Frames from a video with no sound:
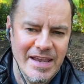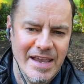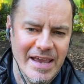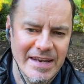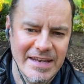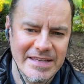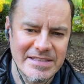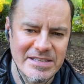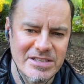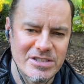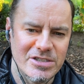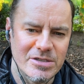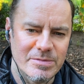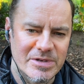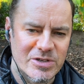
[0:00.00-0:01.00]
And let's
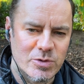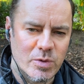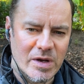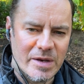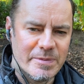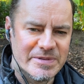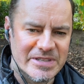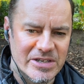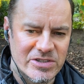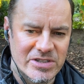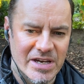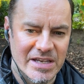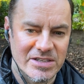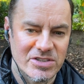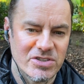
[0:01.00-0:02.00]
assume a 20%
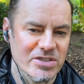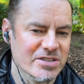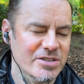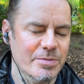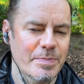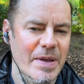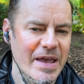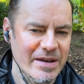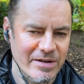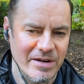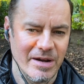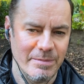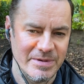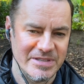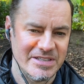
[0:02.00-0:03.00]
chance, just to pad our
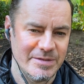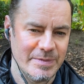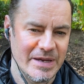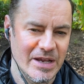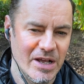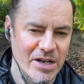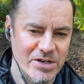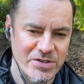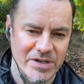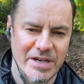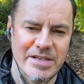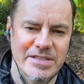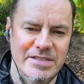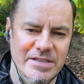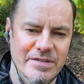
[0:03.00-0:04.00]
numbers and to be ultra
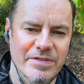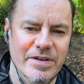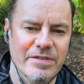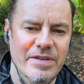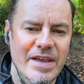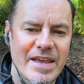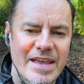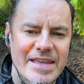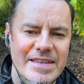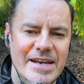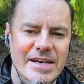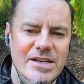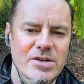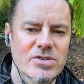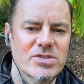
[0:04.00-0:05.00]
conservative, that
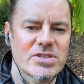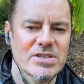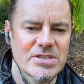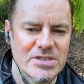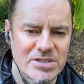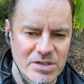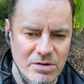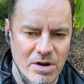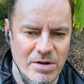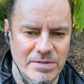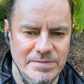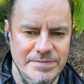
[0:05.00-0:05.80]
it goes to zero.